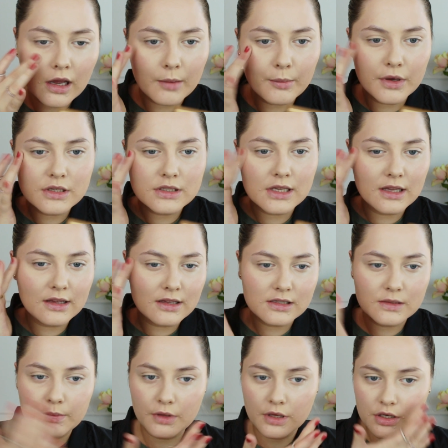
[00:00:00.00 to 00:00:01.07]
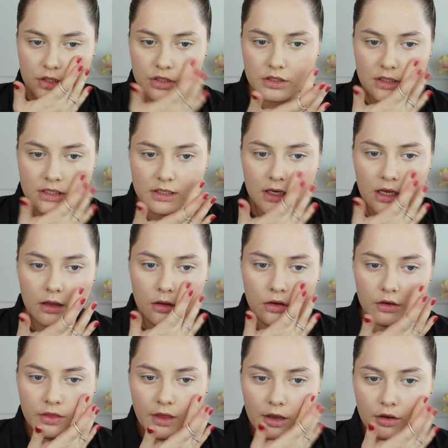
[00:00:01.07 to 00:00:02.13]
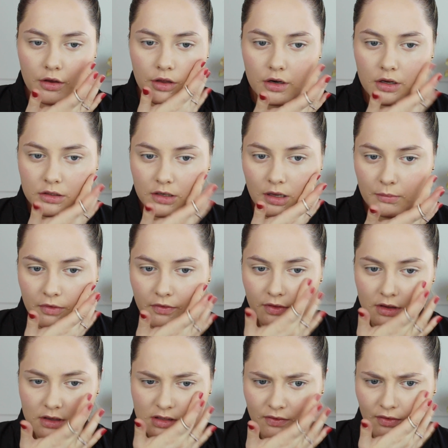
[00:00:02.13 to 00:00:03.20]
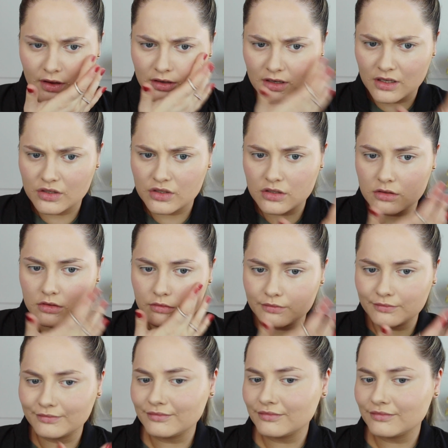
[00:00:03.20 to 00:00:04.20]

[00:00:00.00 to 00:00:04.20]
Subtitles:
I must say this blush did not look that good on top of this foundation.